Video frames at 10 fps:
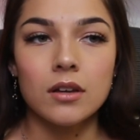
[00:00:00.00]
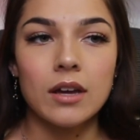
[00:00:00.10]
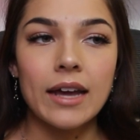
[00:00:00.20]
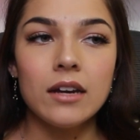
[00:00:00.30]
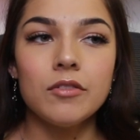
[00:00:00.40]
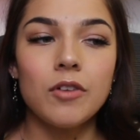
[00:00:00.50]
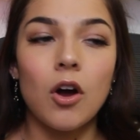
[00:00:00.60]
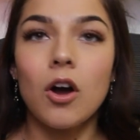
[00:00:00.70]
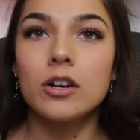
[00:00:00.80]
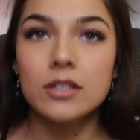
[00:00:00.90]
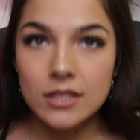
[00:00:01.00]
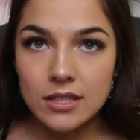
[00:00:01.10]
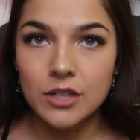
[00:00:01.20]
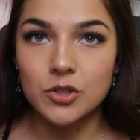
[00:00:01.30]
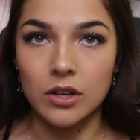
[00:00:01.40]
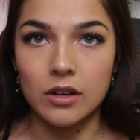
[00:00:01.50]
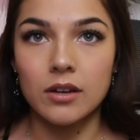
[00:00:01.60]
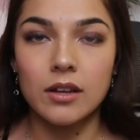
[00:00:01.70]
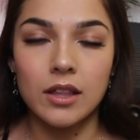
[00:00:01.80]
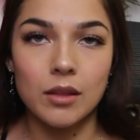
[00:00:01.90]
kind of hard
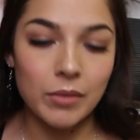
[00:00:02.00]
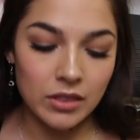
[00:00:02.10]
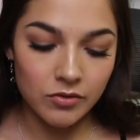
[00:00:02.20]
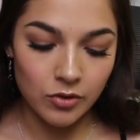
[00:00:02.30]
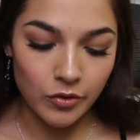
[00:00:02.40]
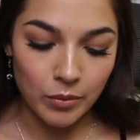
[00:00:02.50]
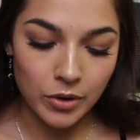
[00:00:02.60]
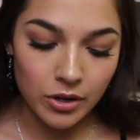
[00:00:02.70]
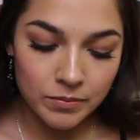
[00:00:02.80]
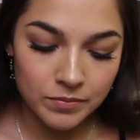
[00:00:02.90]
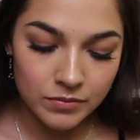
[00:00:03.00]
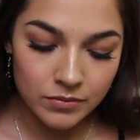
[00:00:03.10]
decision in the month of November.